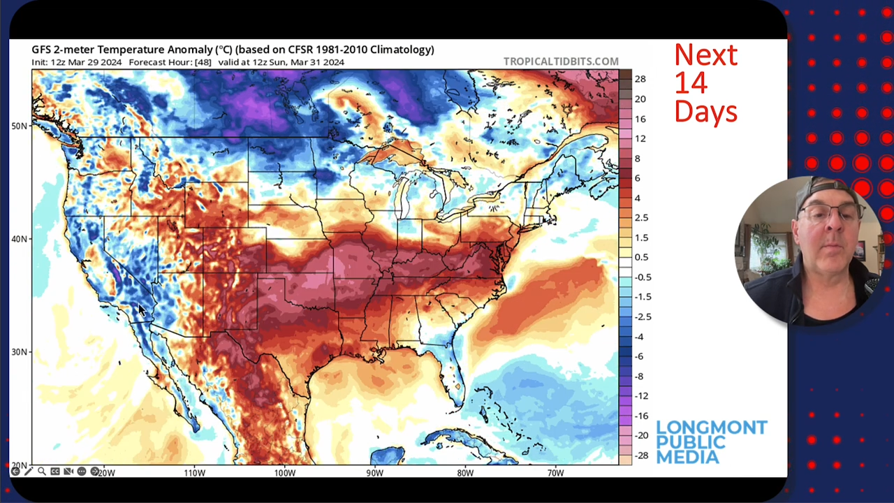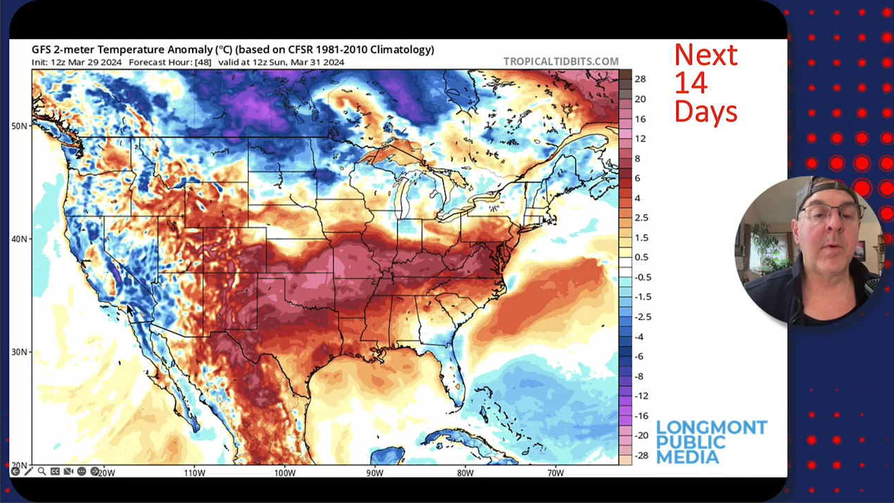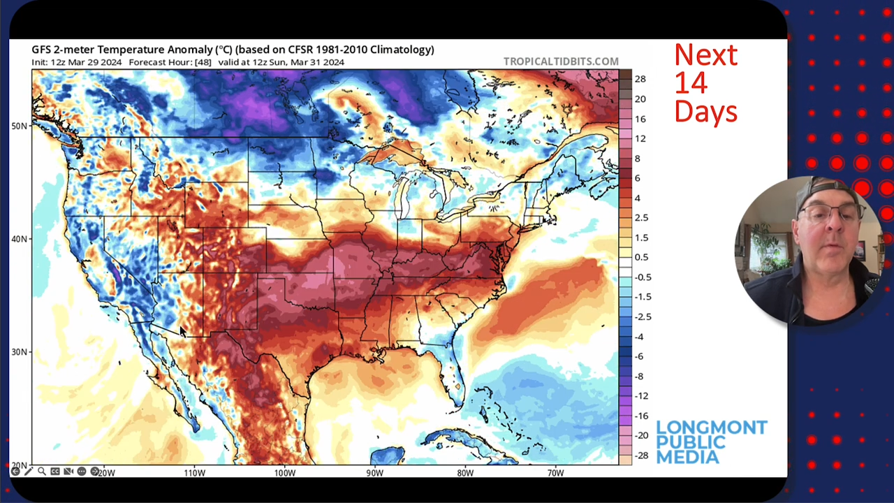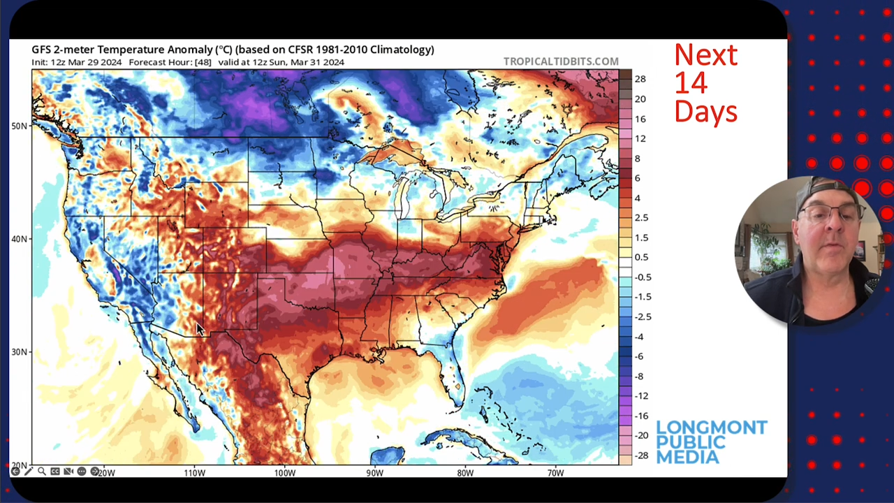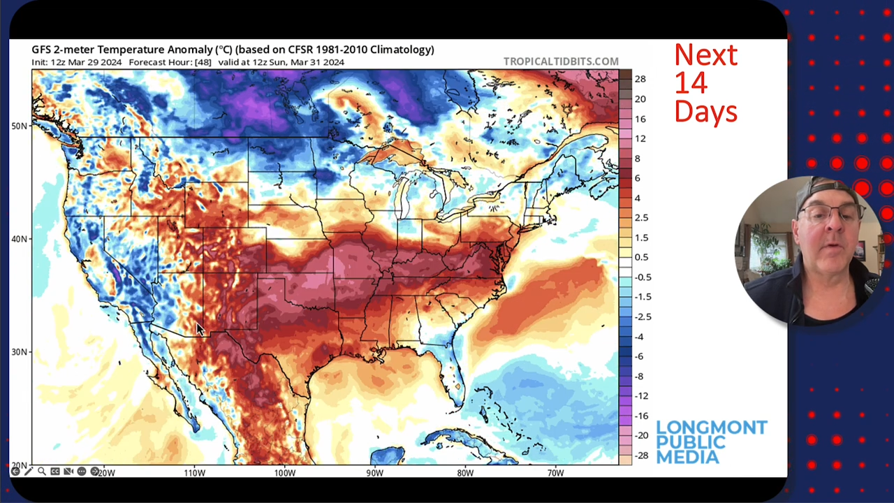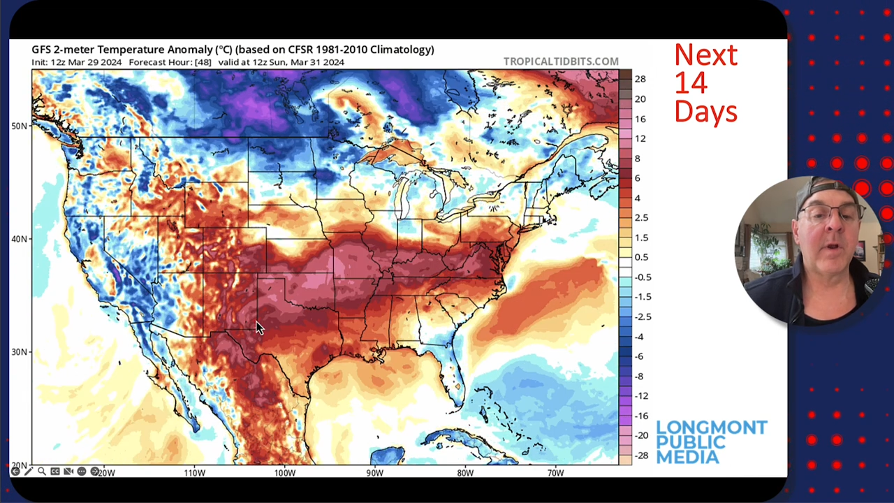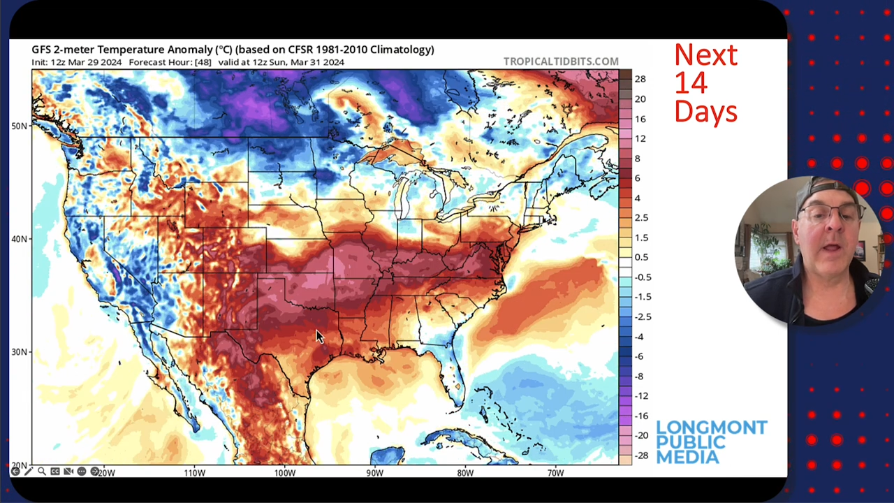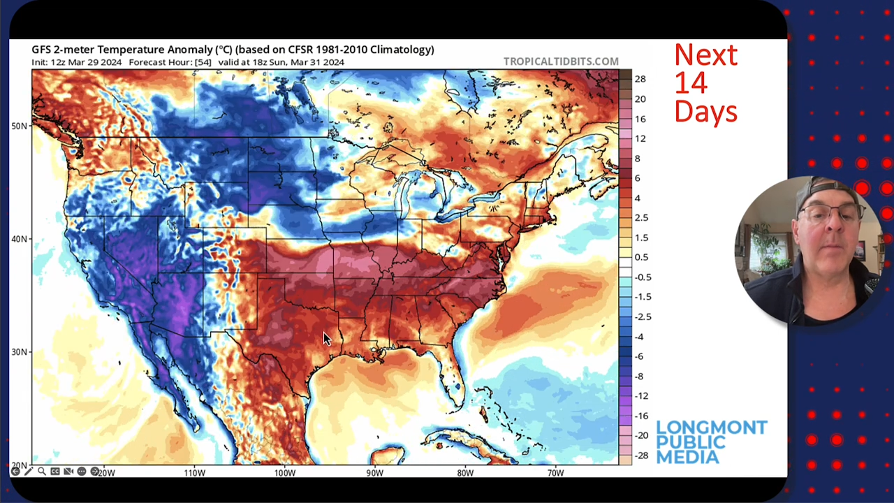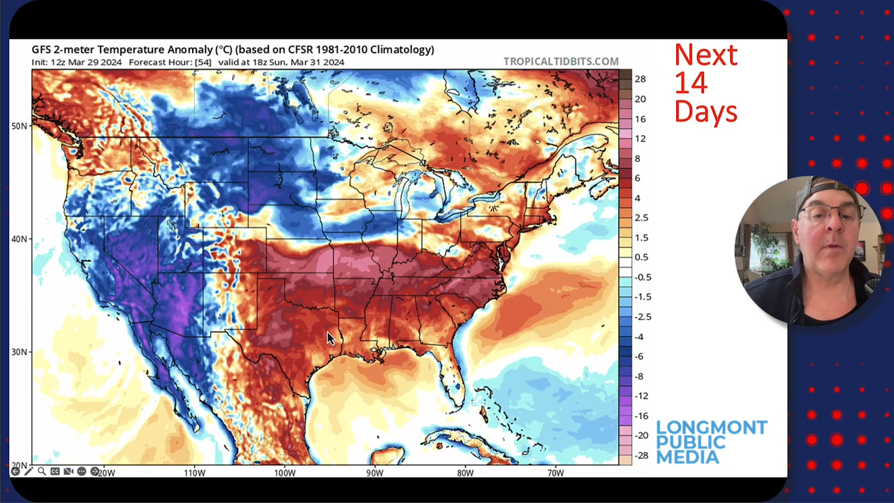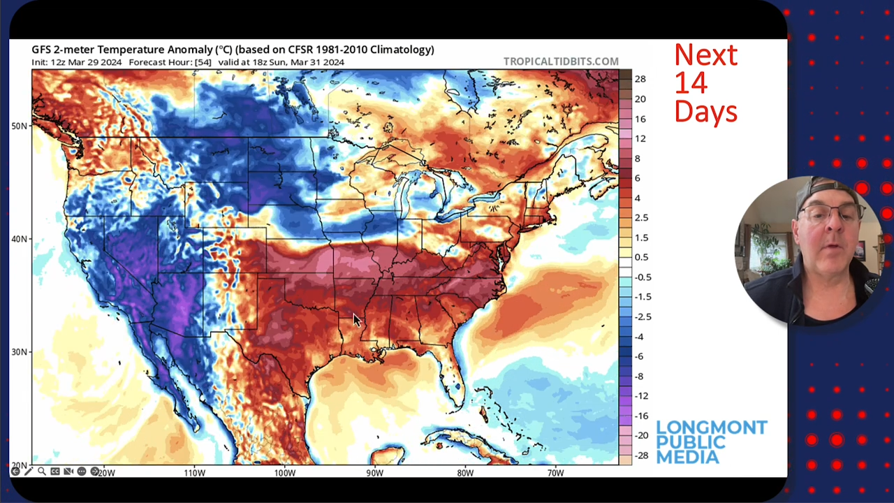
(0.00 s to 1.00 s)
Purples are a
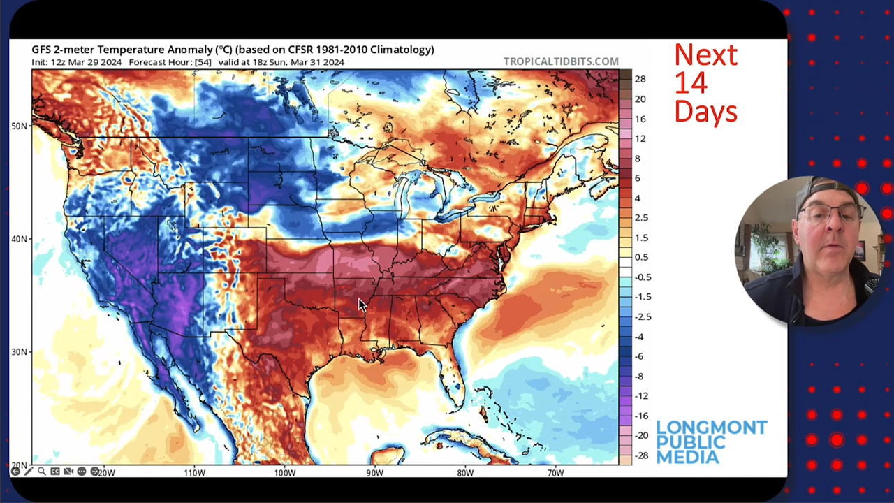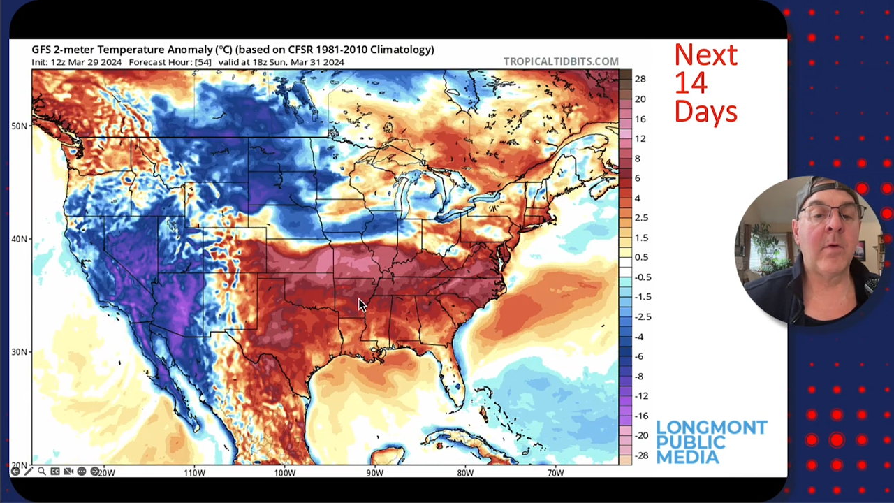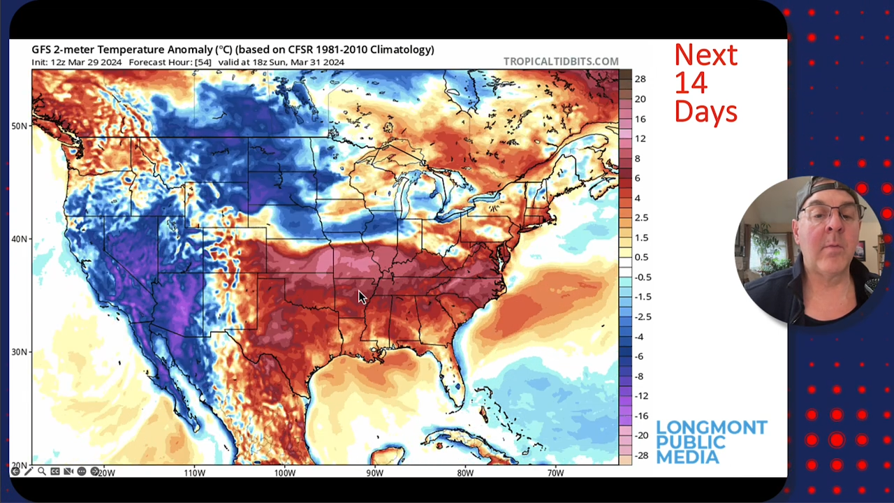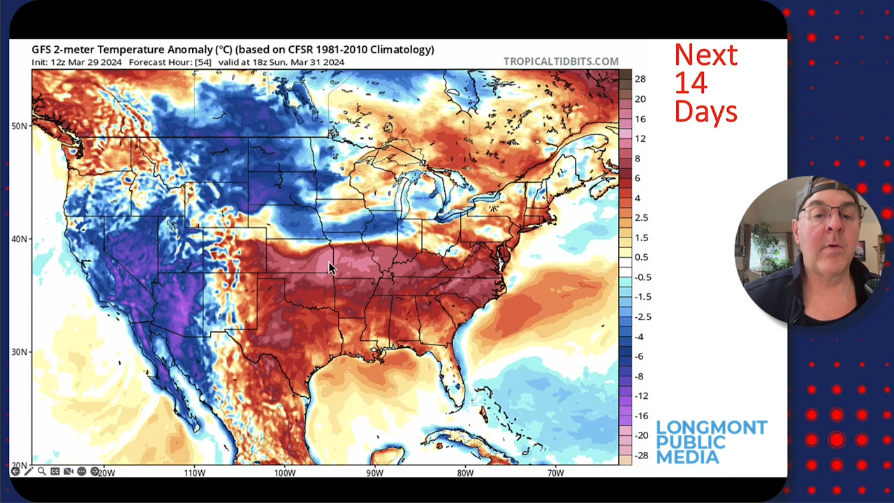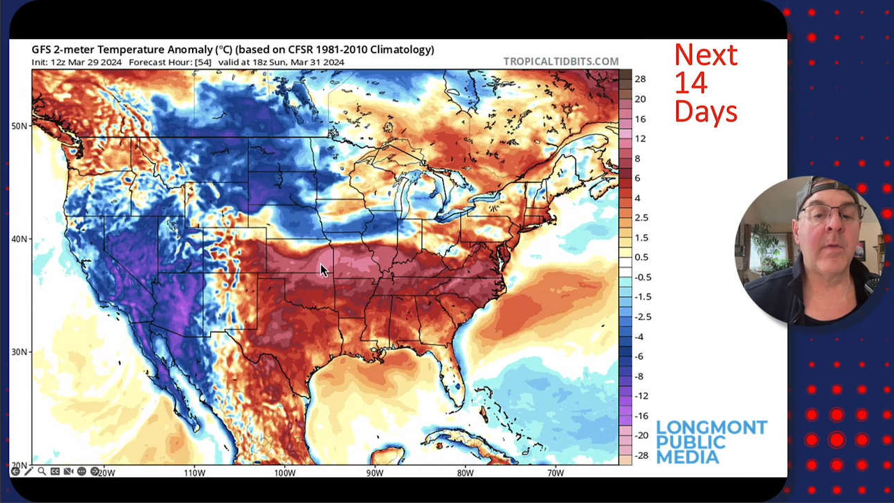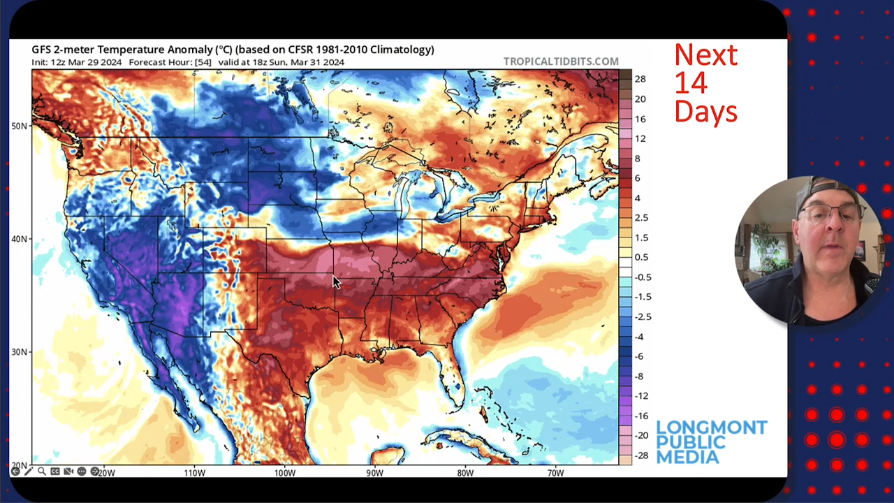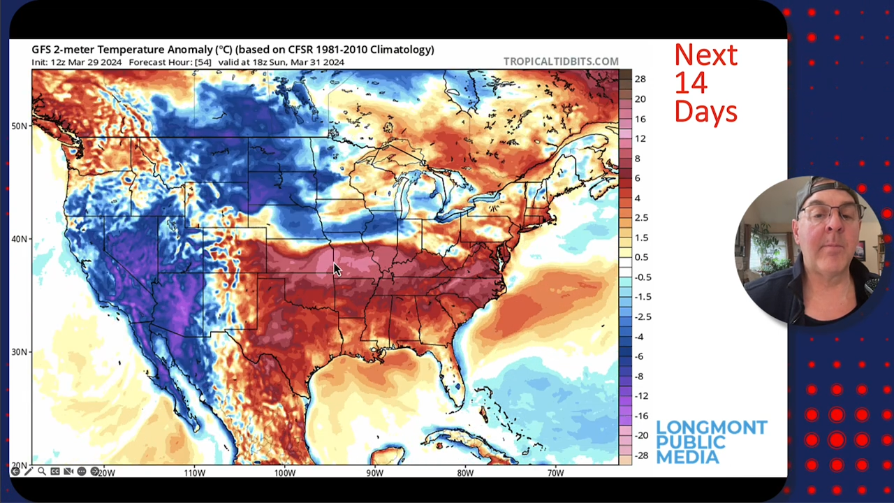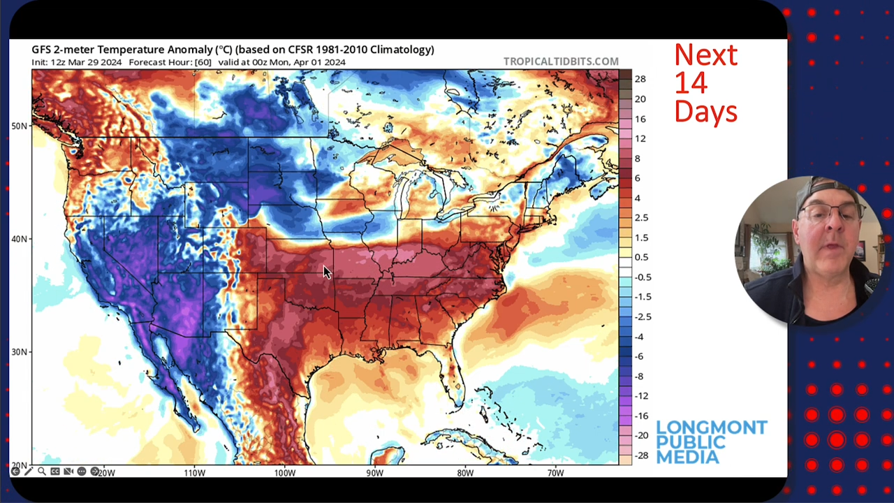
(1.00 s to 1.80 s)
lot below normal.